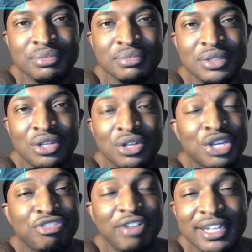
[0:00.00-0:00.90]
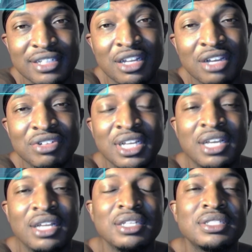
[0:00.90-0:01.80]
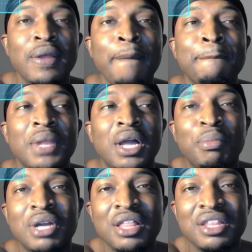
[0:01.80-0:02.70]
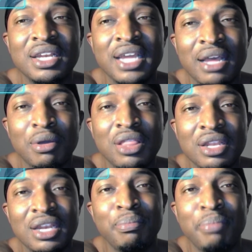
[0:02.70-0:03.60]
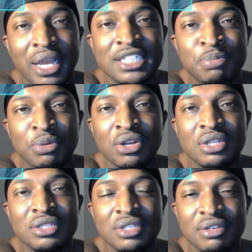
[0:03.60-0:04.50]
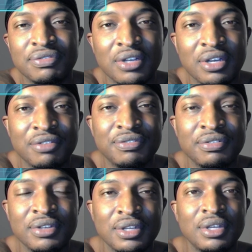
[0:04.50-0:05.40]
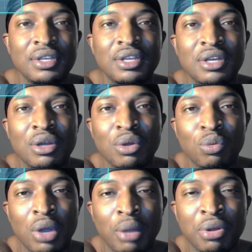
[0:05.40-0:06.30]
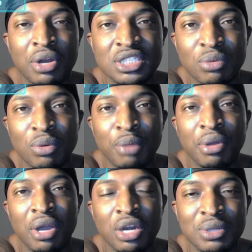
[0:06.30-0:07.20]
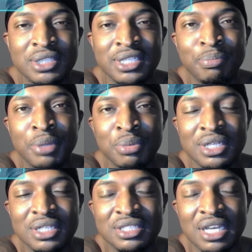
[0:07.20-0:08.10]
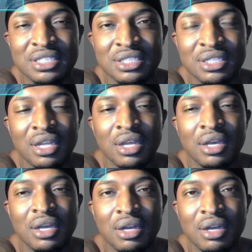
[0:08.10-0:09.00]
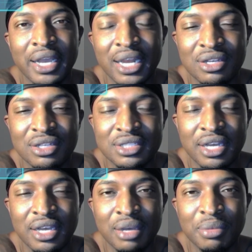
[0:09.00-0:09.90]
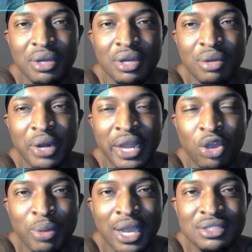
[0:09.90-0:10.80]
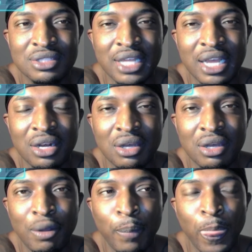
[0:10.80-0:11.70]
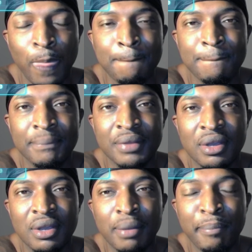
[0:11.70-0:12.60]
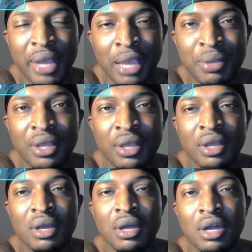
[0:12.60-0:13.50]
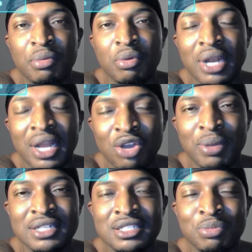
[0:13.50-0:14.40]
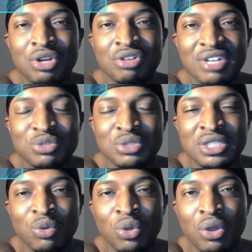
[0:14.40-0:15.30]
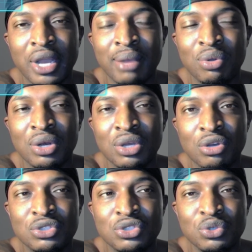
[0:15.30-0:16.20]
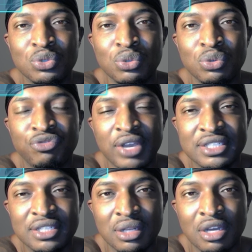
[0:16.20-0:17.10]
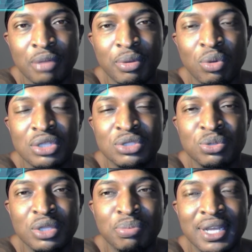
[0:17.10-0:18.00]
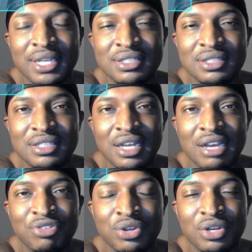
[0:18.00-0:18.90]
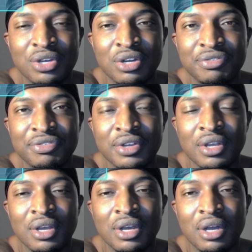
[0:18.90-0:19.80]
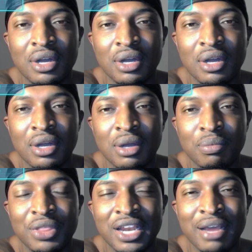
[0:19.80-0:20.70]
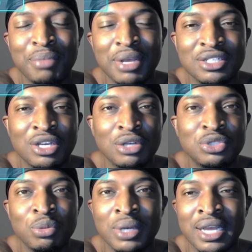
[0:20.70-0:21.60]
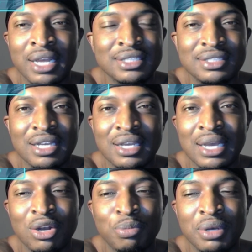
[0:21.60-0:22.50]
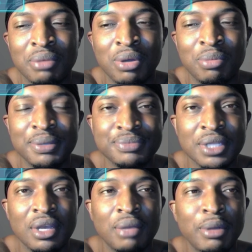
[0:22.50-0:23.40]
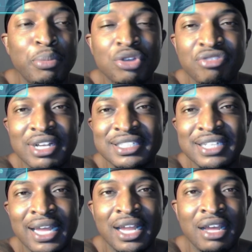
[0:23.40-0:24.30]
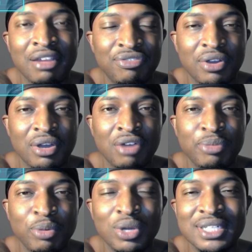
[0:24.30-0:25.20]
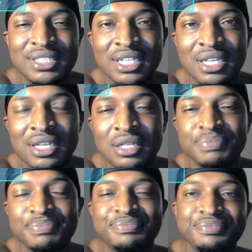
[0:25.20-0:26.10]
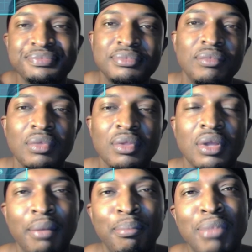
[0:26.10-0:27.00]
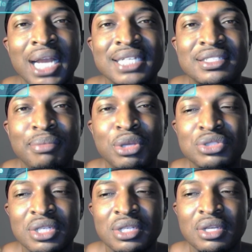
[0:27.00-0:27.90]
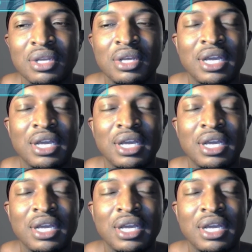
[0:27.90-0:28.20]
You look crazy. You look ridiculous. But other than that bad experience of, you know, one person with one bottle and 10 people in the section, I had a good time. Would I go back to that club? Maybe. But when I go back to Bucharest, which I will, I am going to go to Face Club and one or two other places that I've heard of that I meant to go to, but I got this got caught up in the moment. But Bucharest nightlife from a 1 to 10, minus the music, got a